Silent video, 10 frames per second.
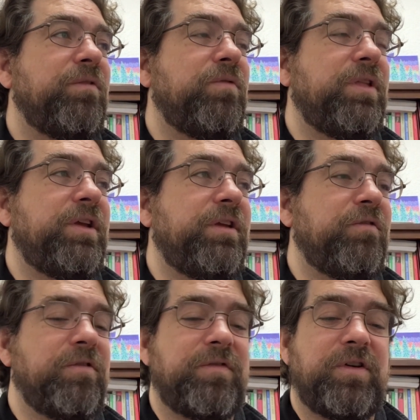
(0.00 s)
really
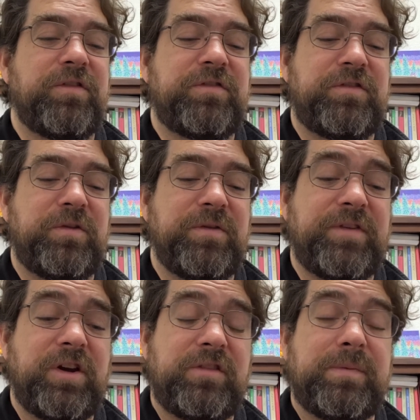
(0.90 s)
refers to a
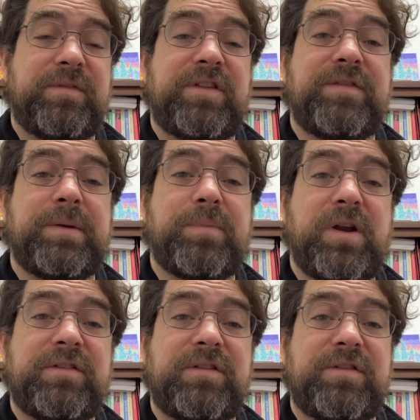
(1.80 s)
very specific
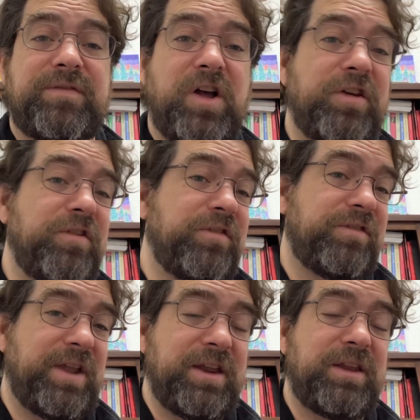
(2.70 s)
process of
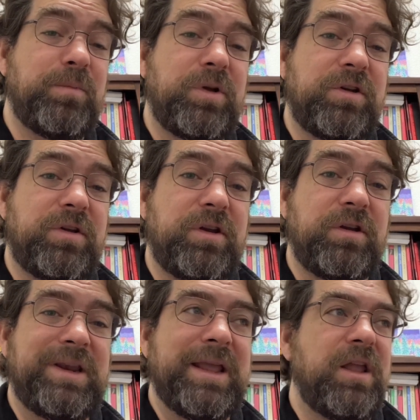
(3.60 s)
understanding what you're hearing.